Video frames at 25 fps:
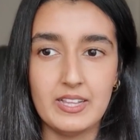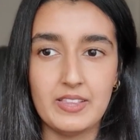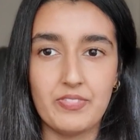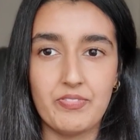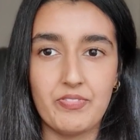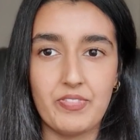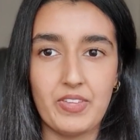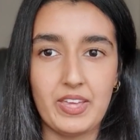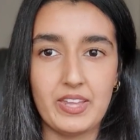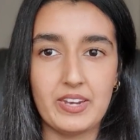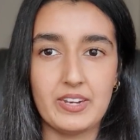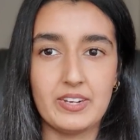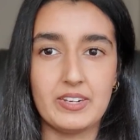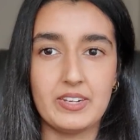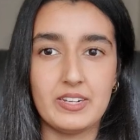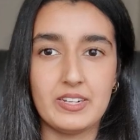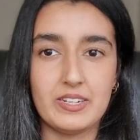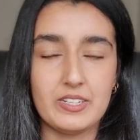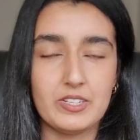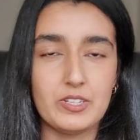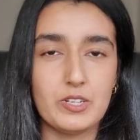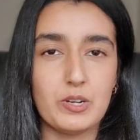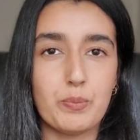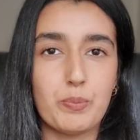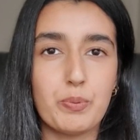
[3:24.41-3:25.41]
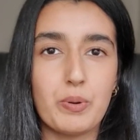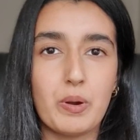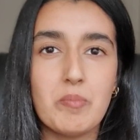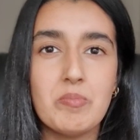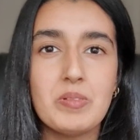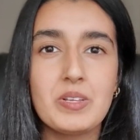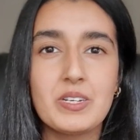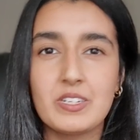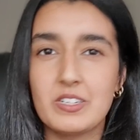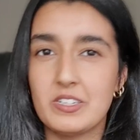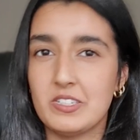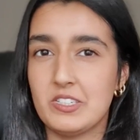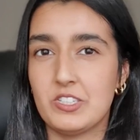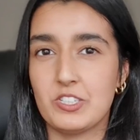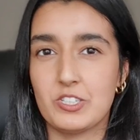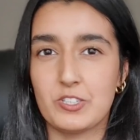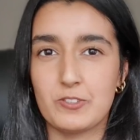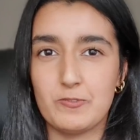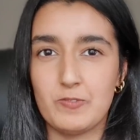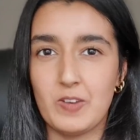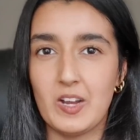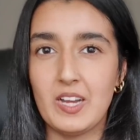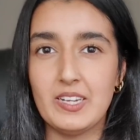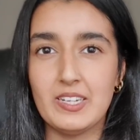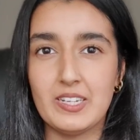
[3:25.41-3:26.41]
then you're probably going to
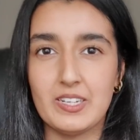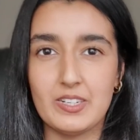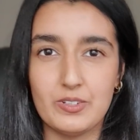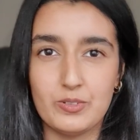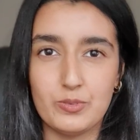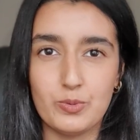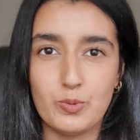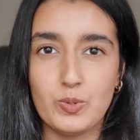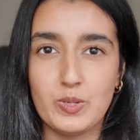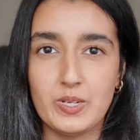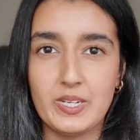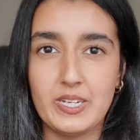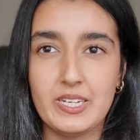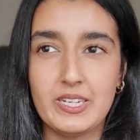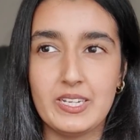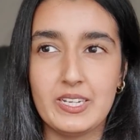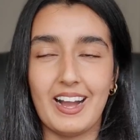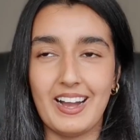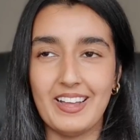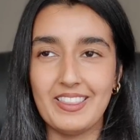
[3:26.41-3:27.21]
just find it annoying.